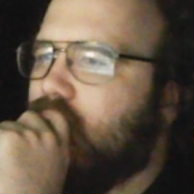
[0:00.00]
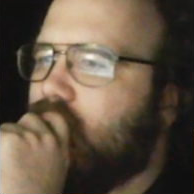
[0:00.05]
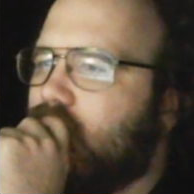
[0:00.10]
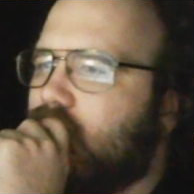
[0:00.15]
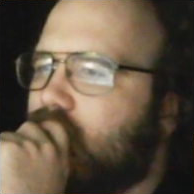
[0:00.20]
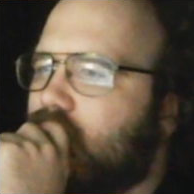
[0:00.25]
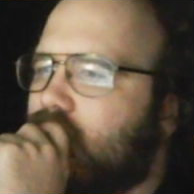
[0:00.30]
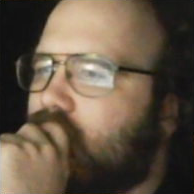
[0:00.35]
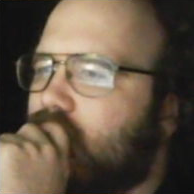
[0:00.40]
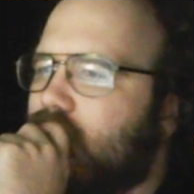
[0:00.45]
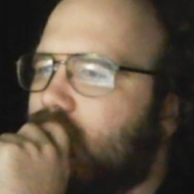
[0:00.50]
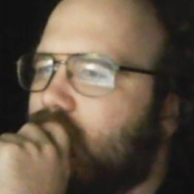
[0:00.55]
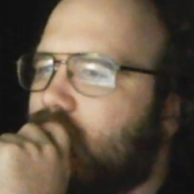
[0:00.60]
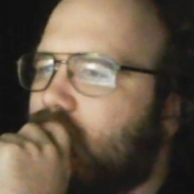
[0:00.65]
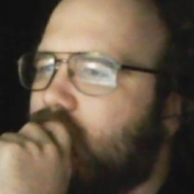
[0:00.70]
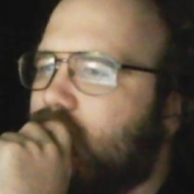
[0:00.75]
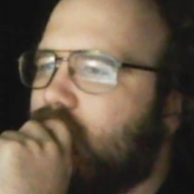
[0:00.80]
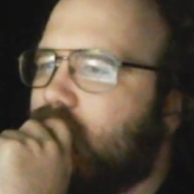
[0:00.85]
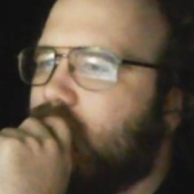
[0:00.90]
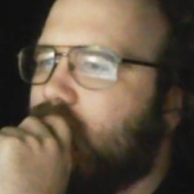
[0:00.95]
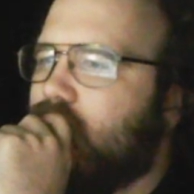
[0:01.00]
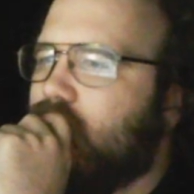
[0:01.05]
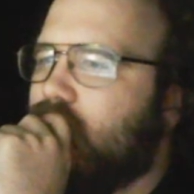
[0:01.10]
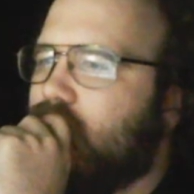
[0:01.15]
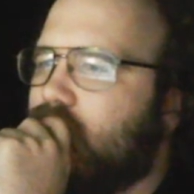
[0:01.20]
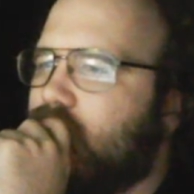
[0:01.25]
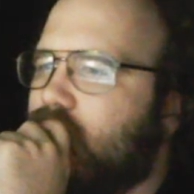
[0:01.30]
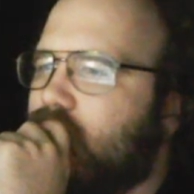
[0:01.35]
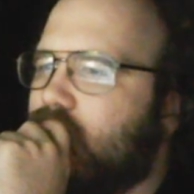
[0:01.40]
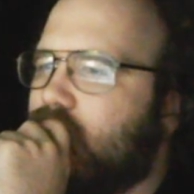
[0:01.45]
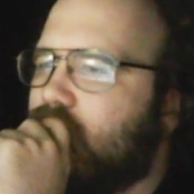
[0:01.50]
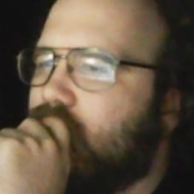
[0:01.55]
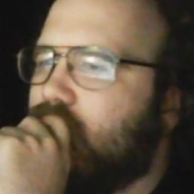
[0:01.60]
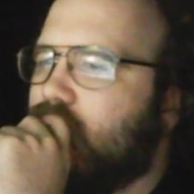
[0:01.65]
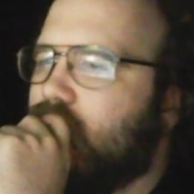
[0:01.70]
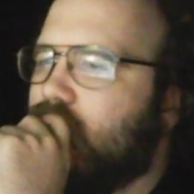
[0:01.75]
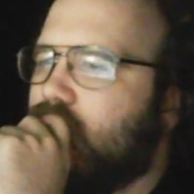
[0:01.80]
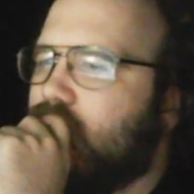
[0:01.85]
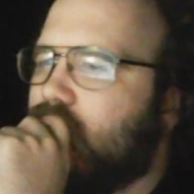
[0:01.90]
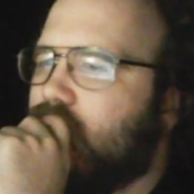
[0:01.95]

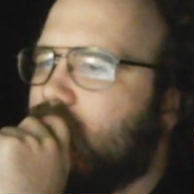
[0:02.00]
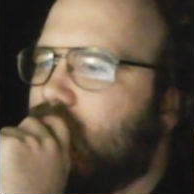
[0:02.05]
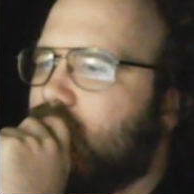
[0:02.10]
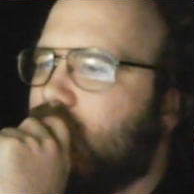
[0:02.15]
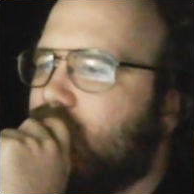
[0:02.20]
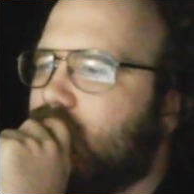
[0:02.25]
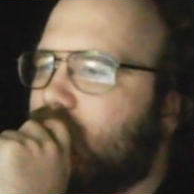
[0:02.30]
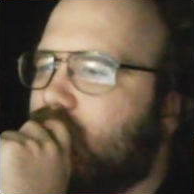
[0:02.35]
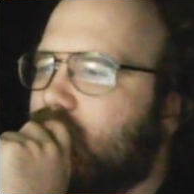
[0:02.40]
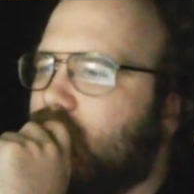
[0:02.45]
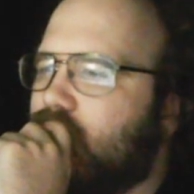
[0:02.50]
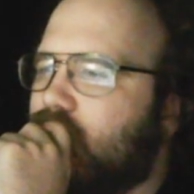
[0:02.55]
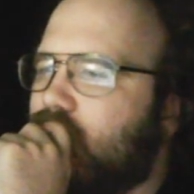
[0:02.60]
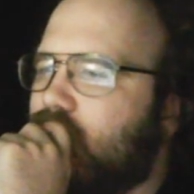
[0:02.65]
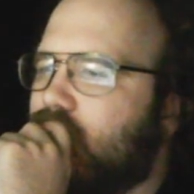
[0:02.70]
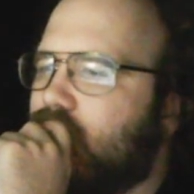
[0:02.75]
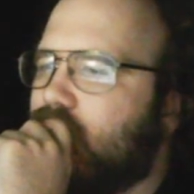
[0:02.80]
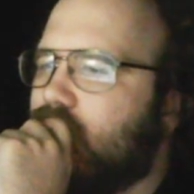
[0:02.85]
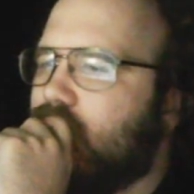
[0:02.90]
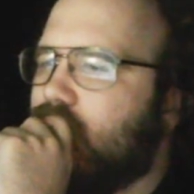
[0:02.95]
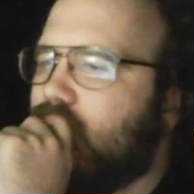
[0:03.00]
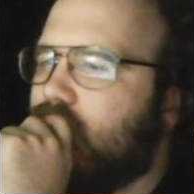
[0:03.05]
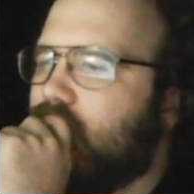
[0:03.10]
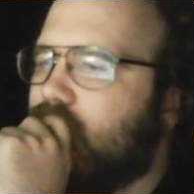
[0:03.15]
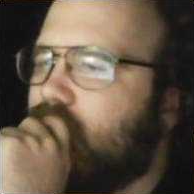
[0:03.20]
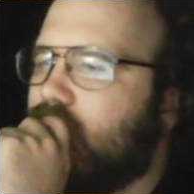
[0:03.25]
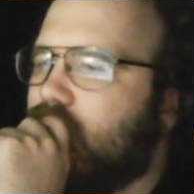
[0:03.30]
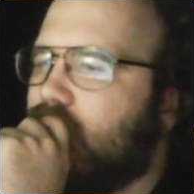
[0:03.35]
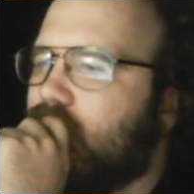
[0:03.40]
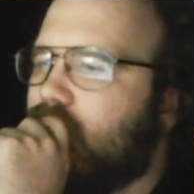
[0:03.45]
No one is speaking in this clip.